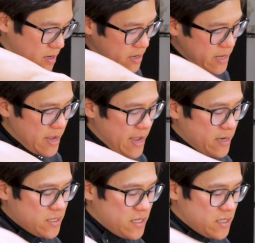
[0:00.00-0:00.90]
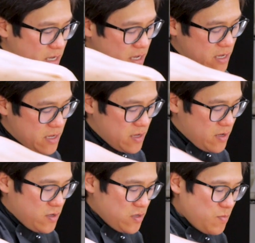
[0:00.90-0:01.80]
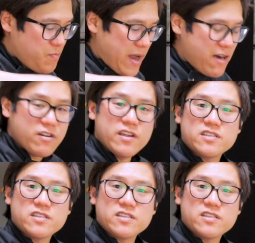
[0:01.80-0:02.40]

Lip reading: And that acts as a barrier